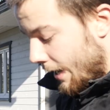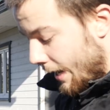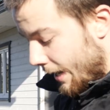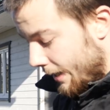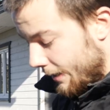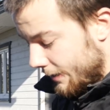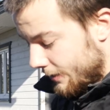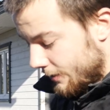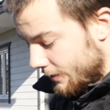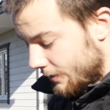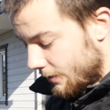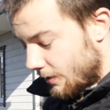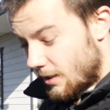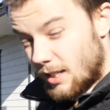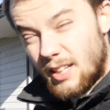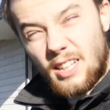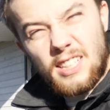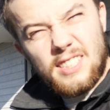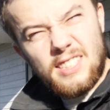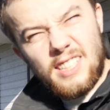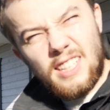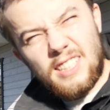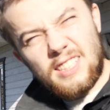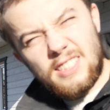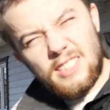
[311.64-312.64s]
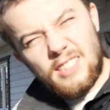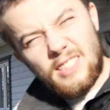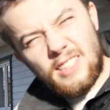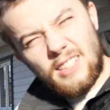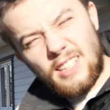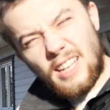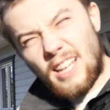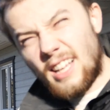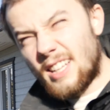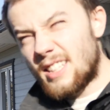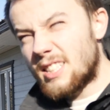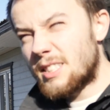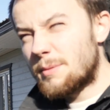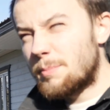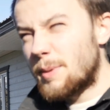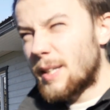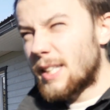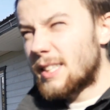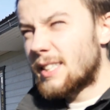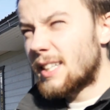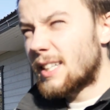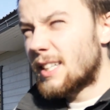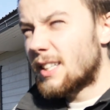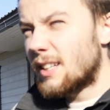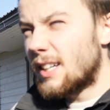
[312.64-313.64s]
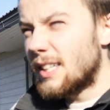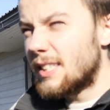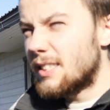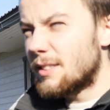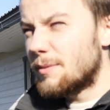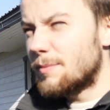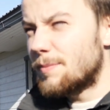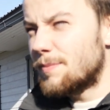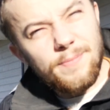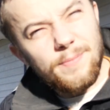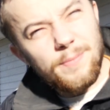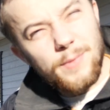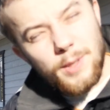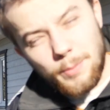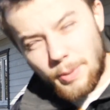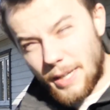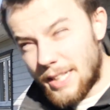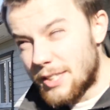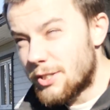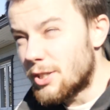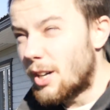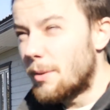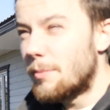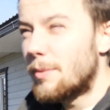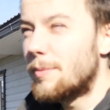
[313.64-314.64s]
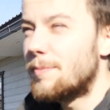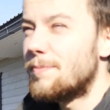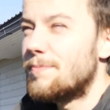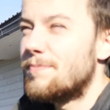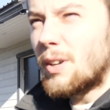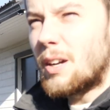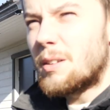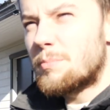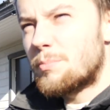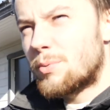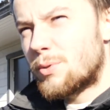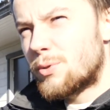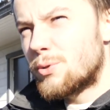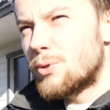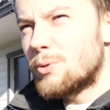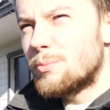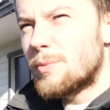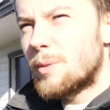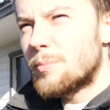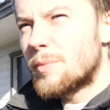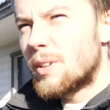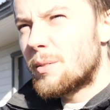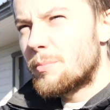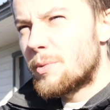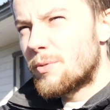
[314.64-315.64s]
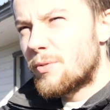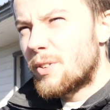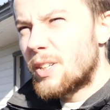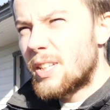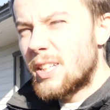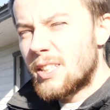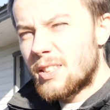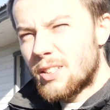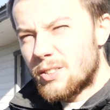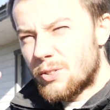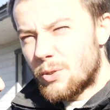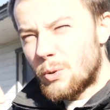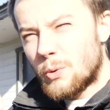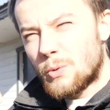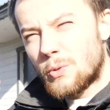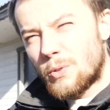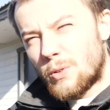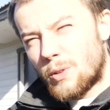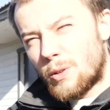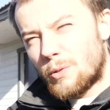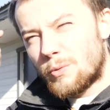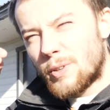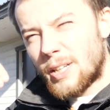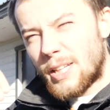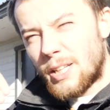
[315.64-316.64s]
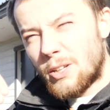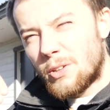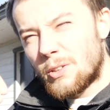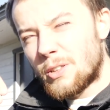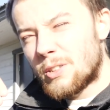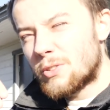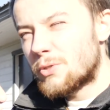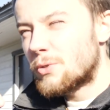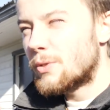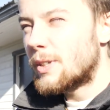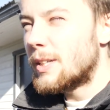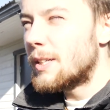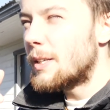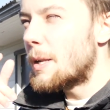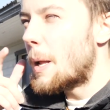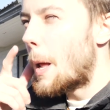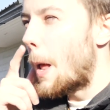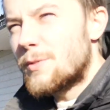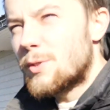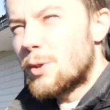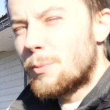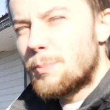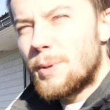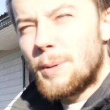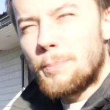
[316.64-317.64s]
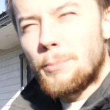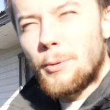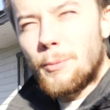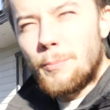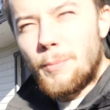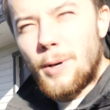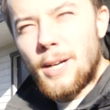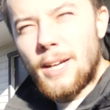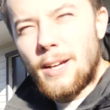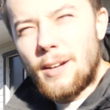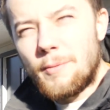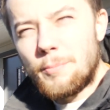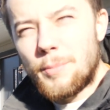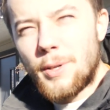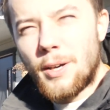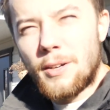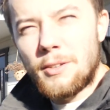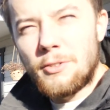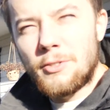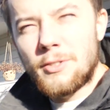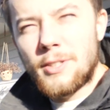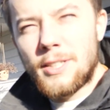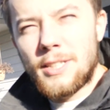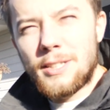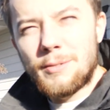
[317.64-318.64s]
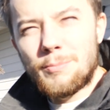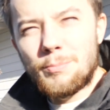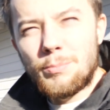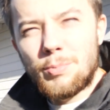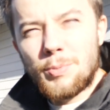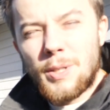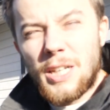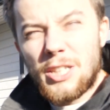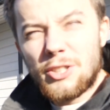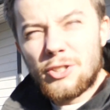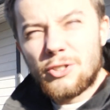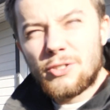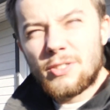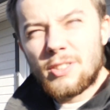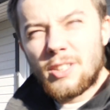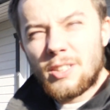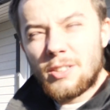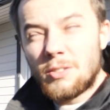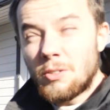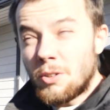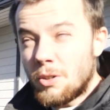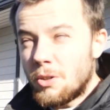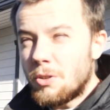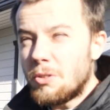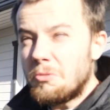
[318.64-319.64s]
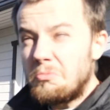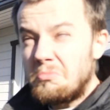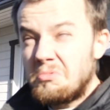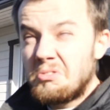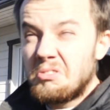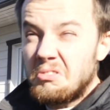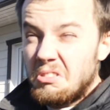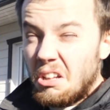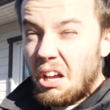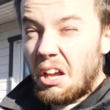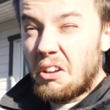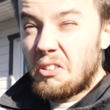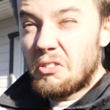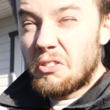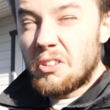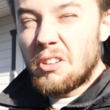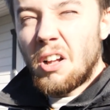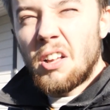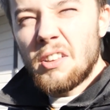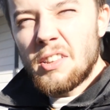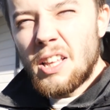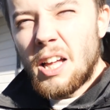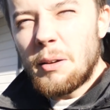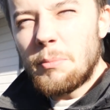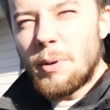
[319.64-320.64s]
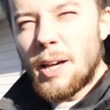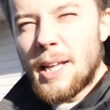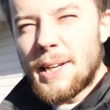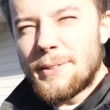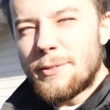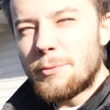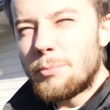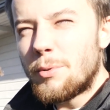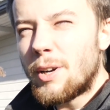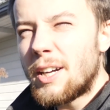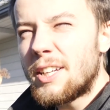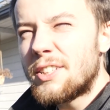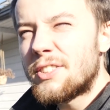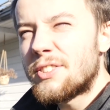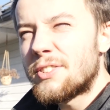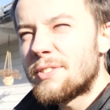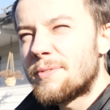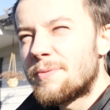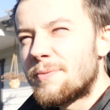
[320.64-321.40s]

And, like I said, last big ticket item, the paint job. I presume I'm going to be running the total already on the screen, so people might be under the impression that, oh, this is actually not that bad of a price.